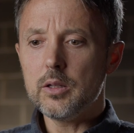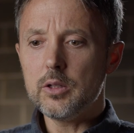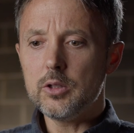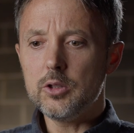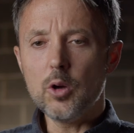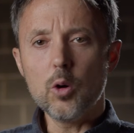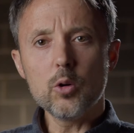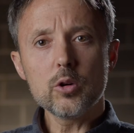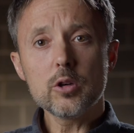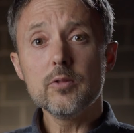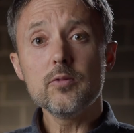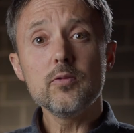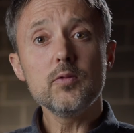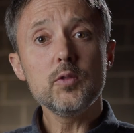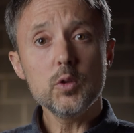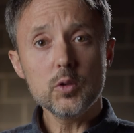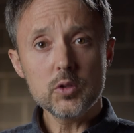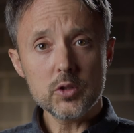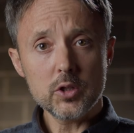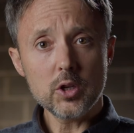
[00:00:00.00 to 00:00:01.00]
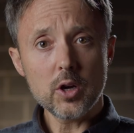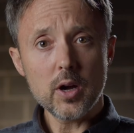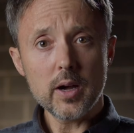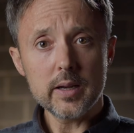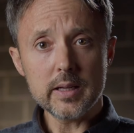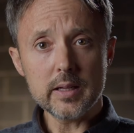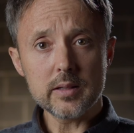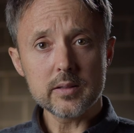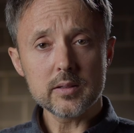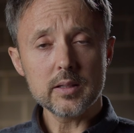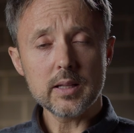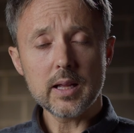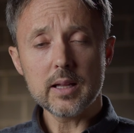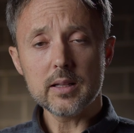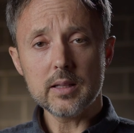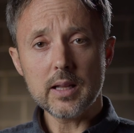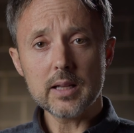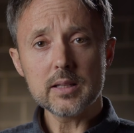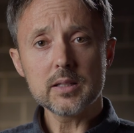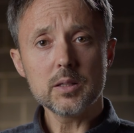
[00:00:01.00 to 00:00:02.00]
Don't confuse the audience, and
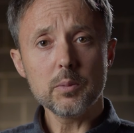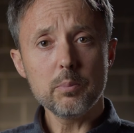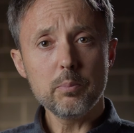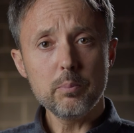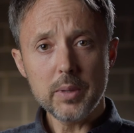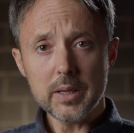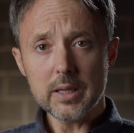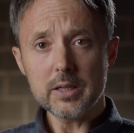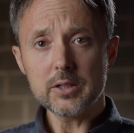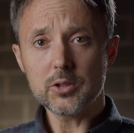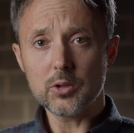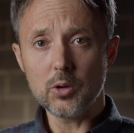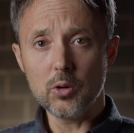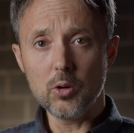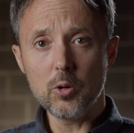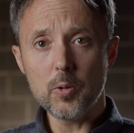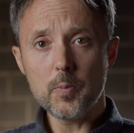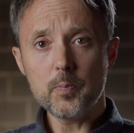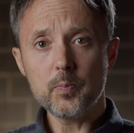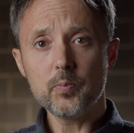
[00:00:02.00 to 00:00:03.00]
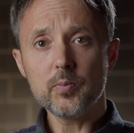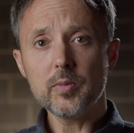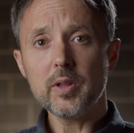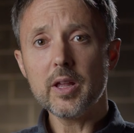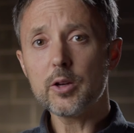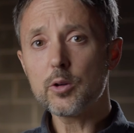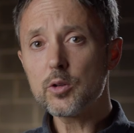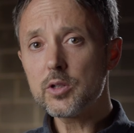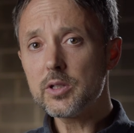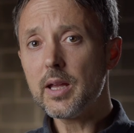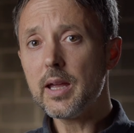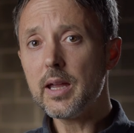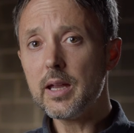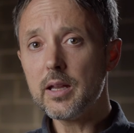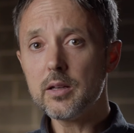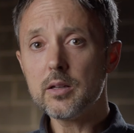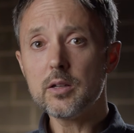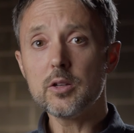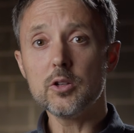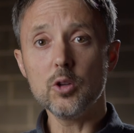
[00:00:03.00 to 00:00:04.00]
that's the biggest goal.
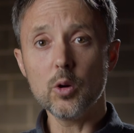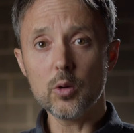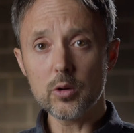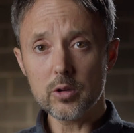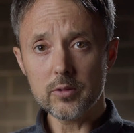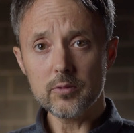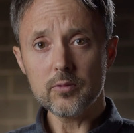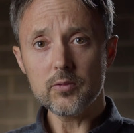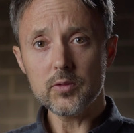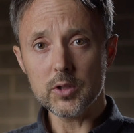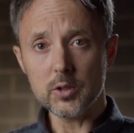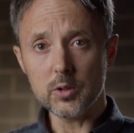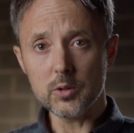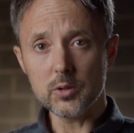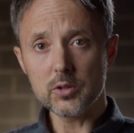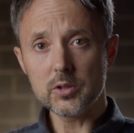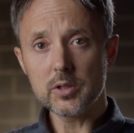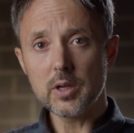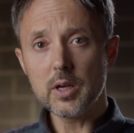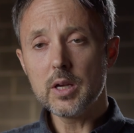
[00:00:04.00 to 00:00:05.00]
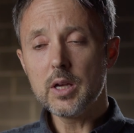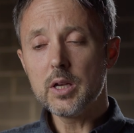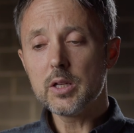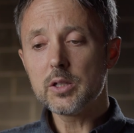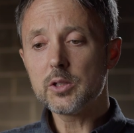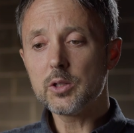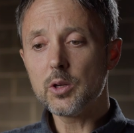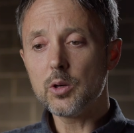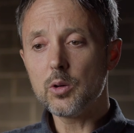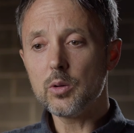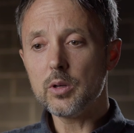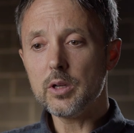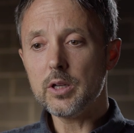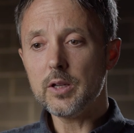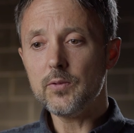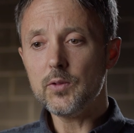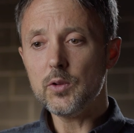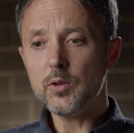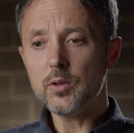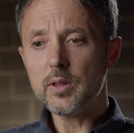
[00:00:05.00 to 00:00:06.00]
Entertain, don't confuse. So
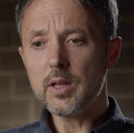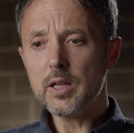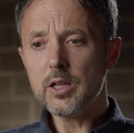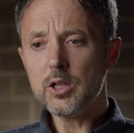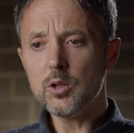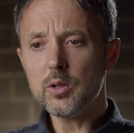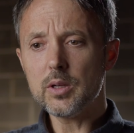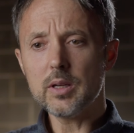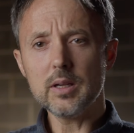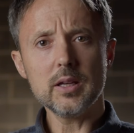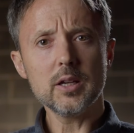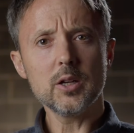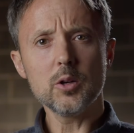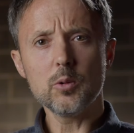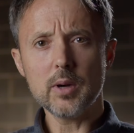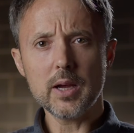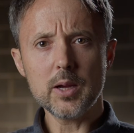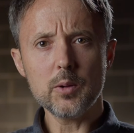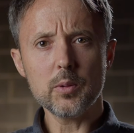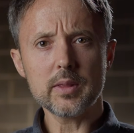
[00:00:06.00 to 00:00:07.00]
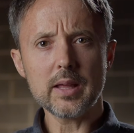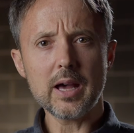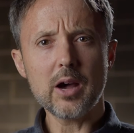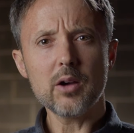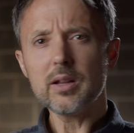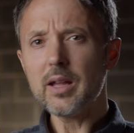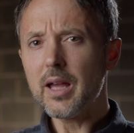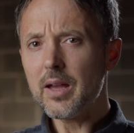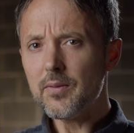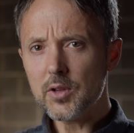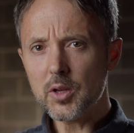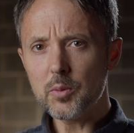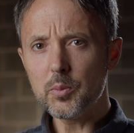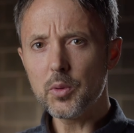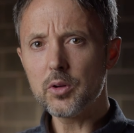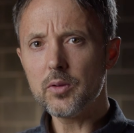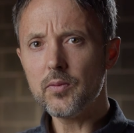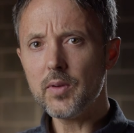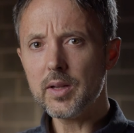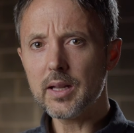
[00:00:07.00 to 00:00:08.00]
if you think you can get away without having a
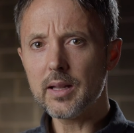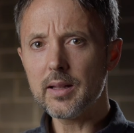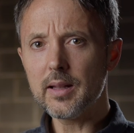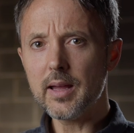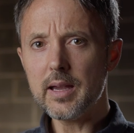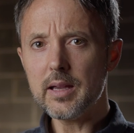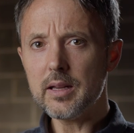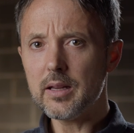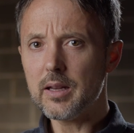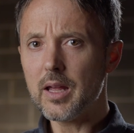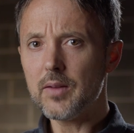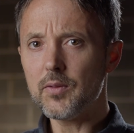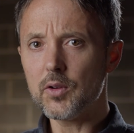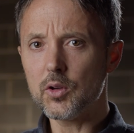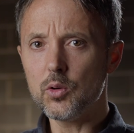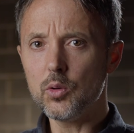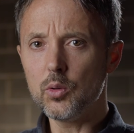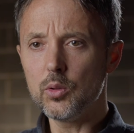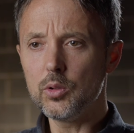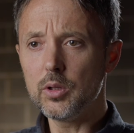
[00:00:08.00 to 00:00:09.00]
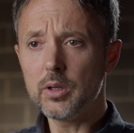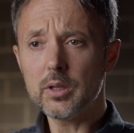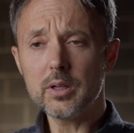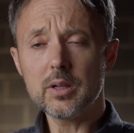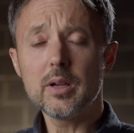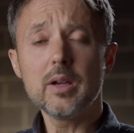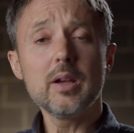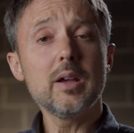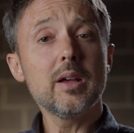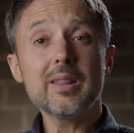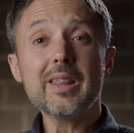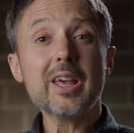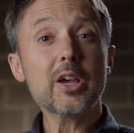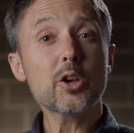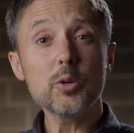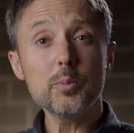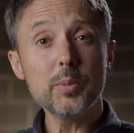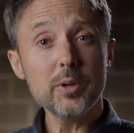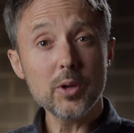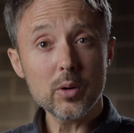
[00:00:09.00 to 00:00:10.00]
motivated light and have a cool look, that
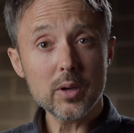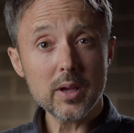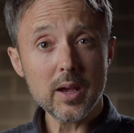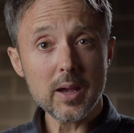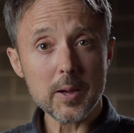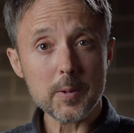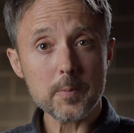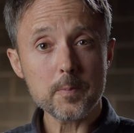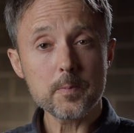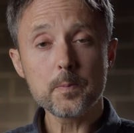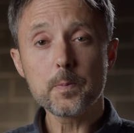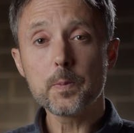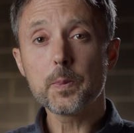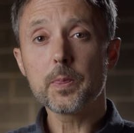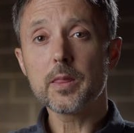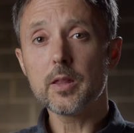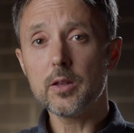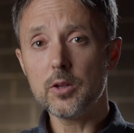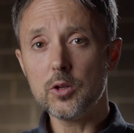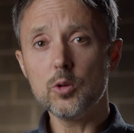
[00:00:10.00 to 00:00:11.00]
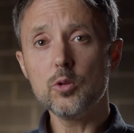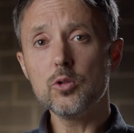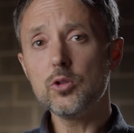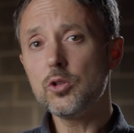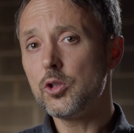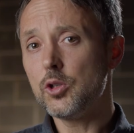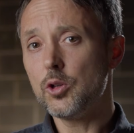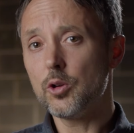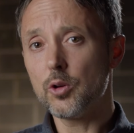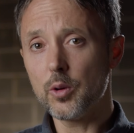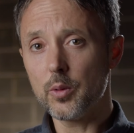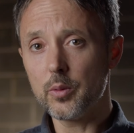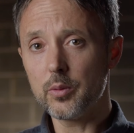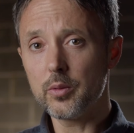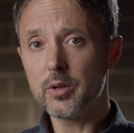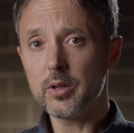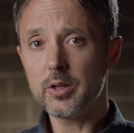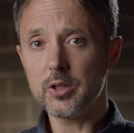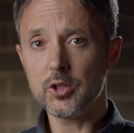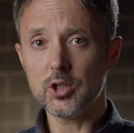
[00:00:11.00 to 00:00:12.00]
could be okay. Use your
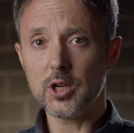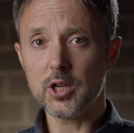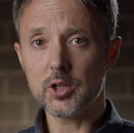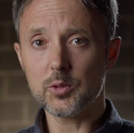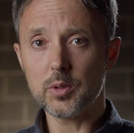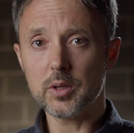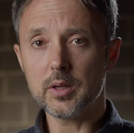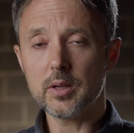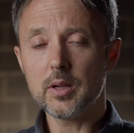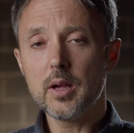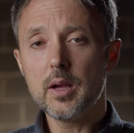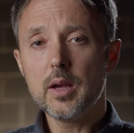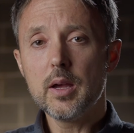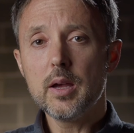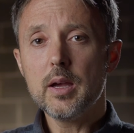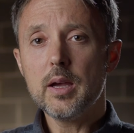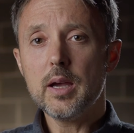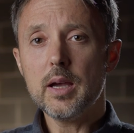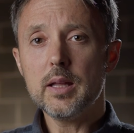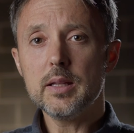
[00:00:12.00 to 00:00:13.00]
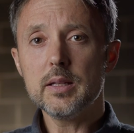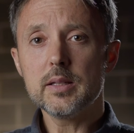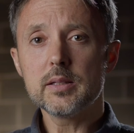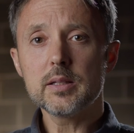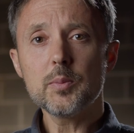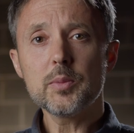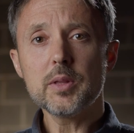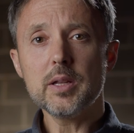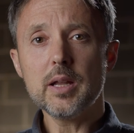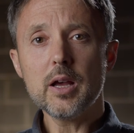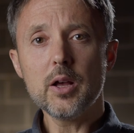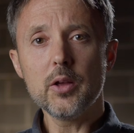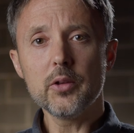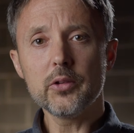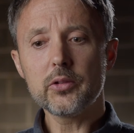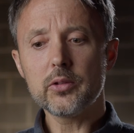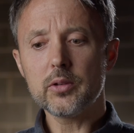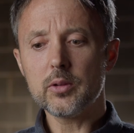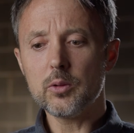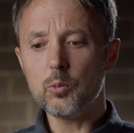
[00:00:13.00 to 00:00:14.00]
own judgment. And then something
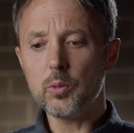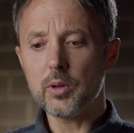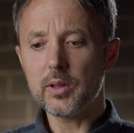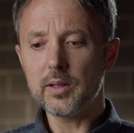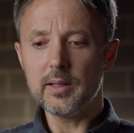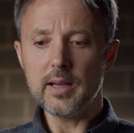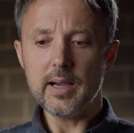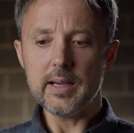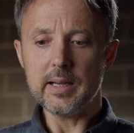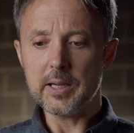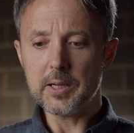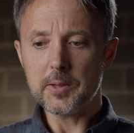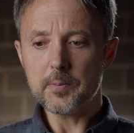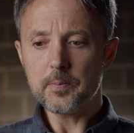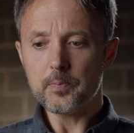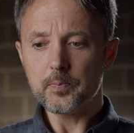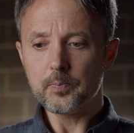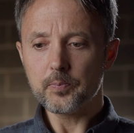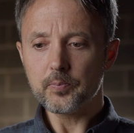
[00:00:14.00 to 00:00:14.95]
else with lighting,